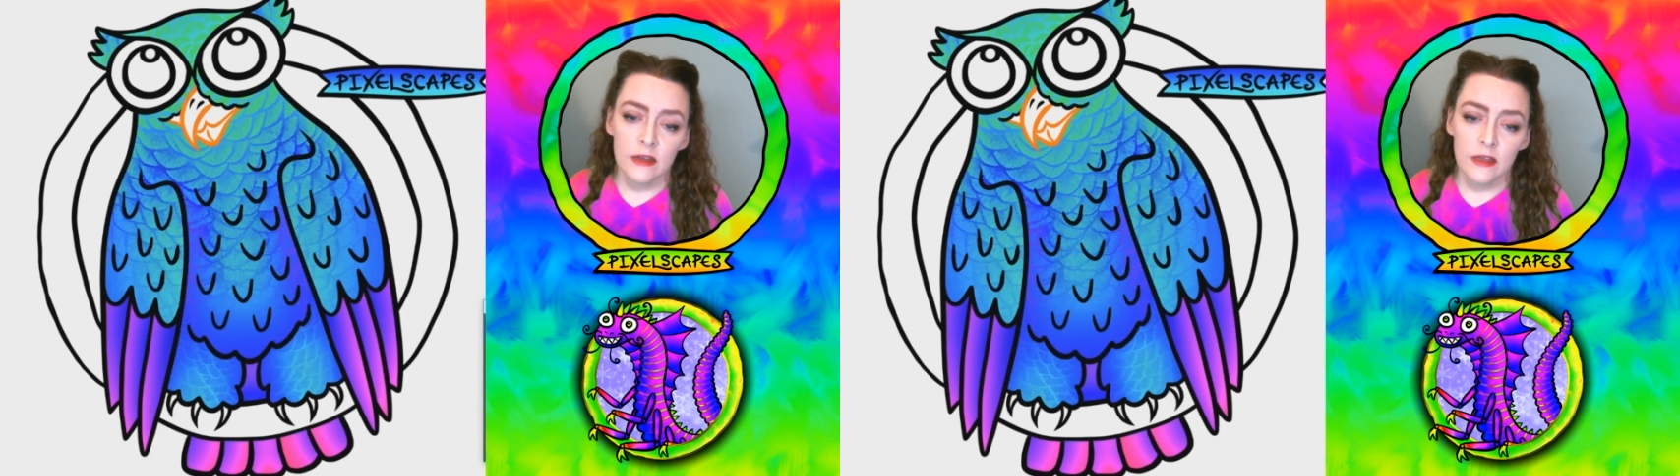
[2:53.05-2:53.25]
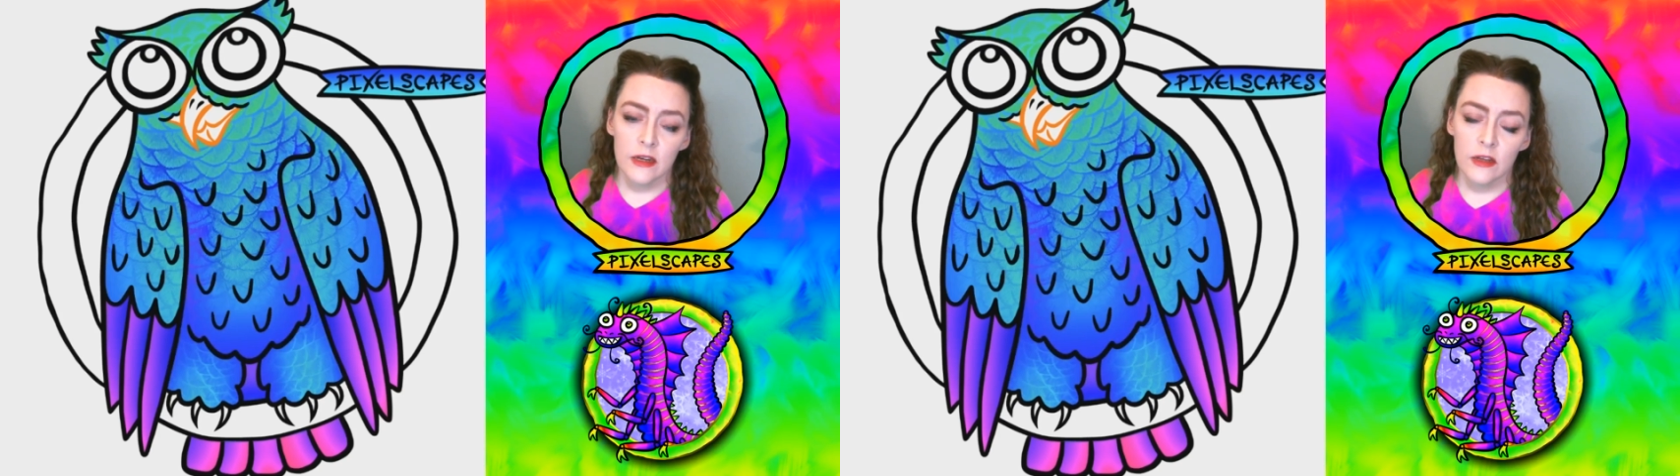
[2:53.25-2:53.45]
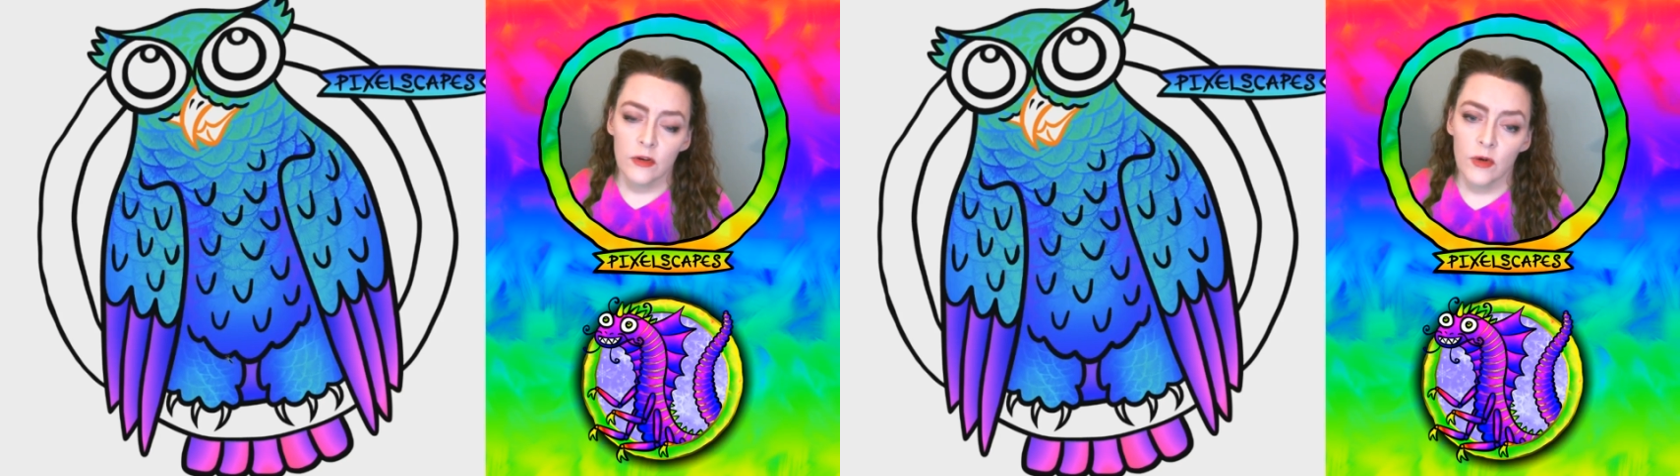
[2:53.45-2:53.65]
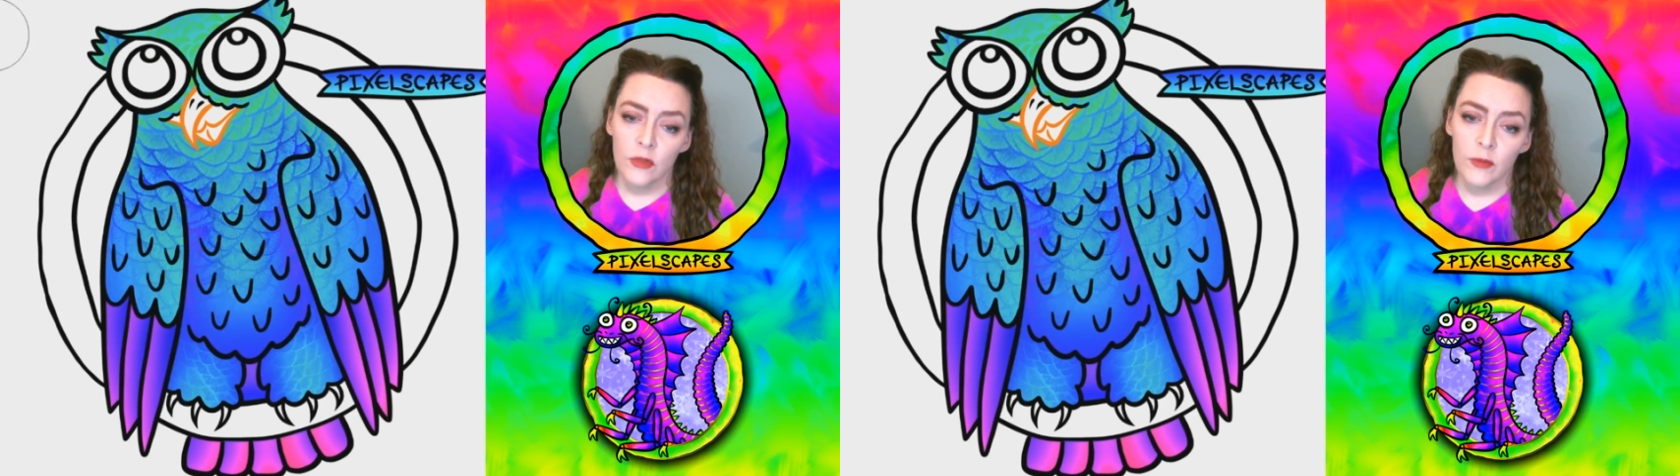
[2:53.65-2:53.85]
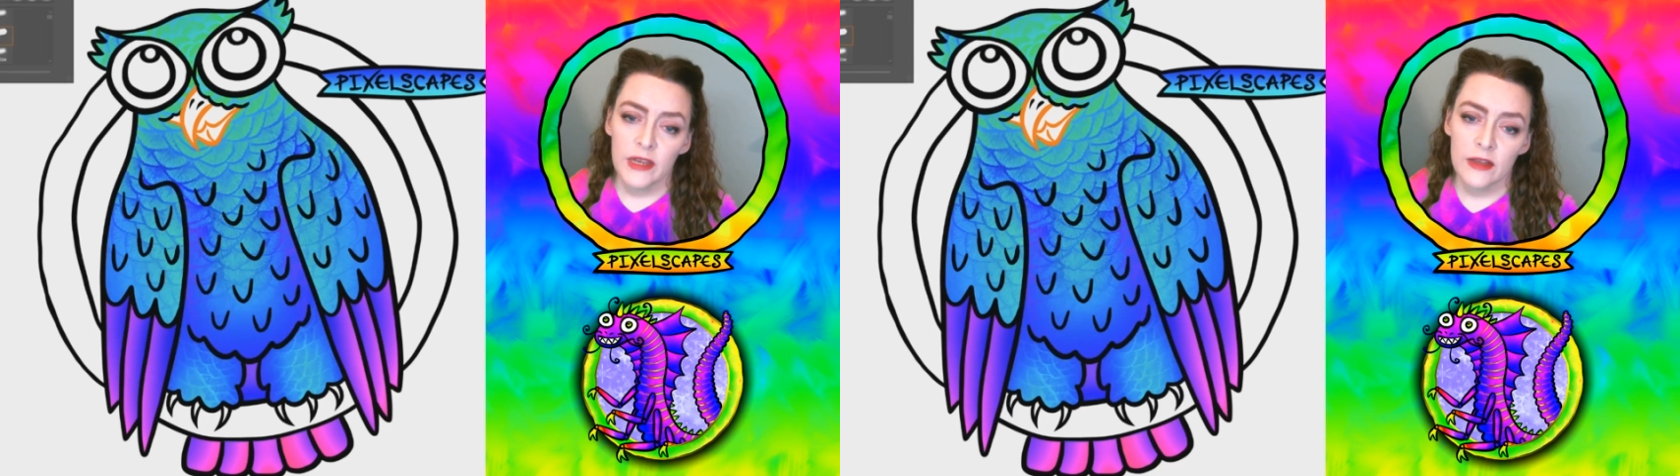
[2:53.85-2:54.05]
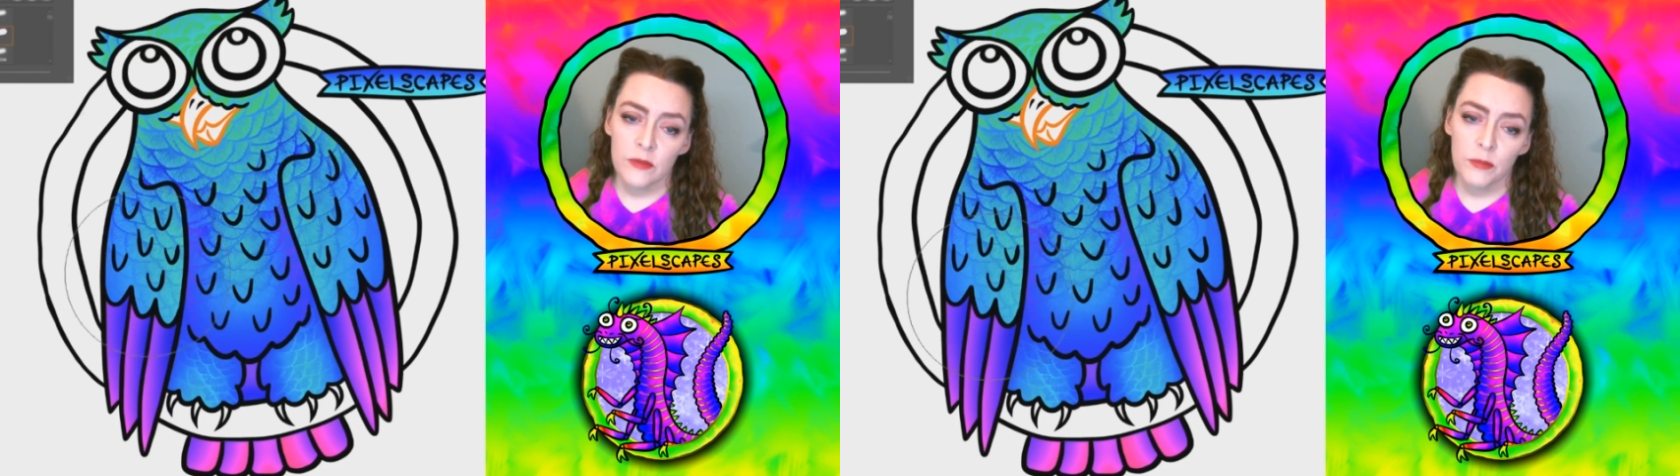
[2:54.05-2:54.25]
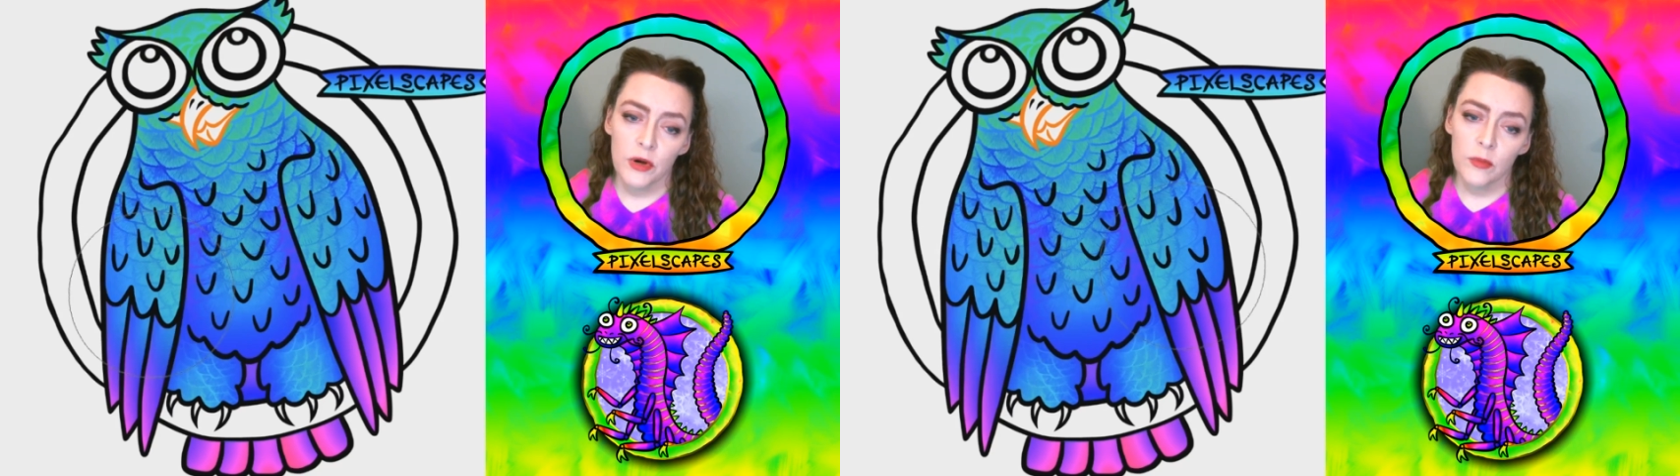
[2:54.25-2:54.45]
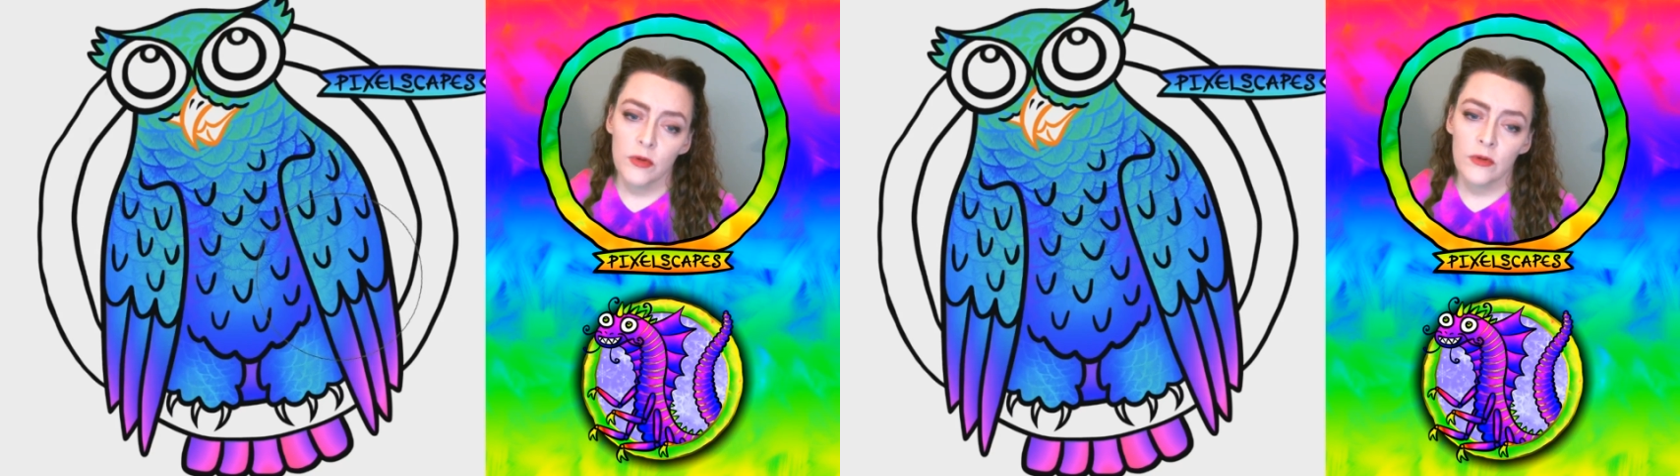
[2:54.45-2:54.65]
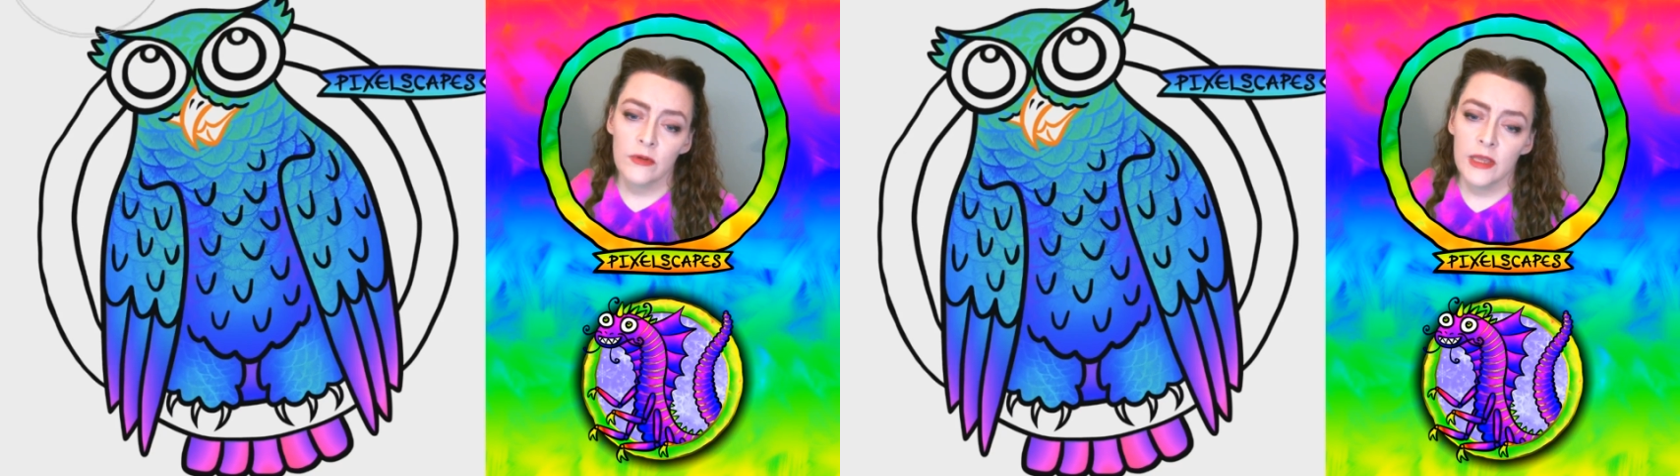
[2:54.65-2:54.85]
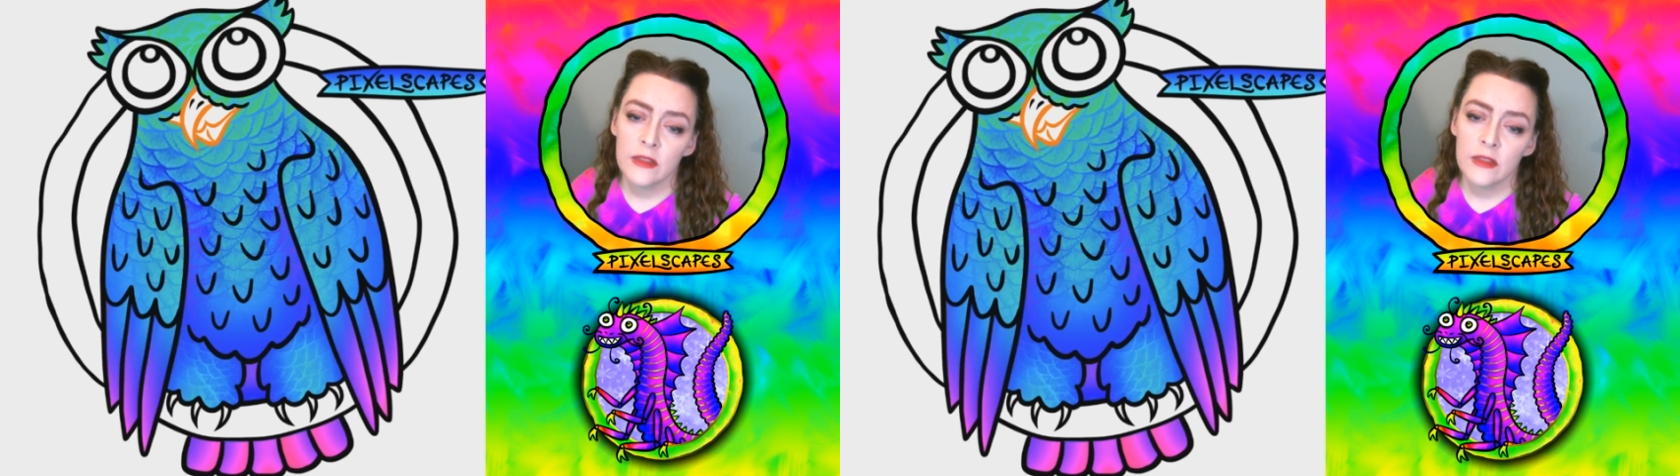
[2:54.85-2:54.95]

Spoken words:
I'm going to go all the way down to purple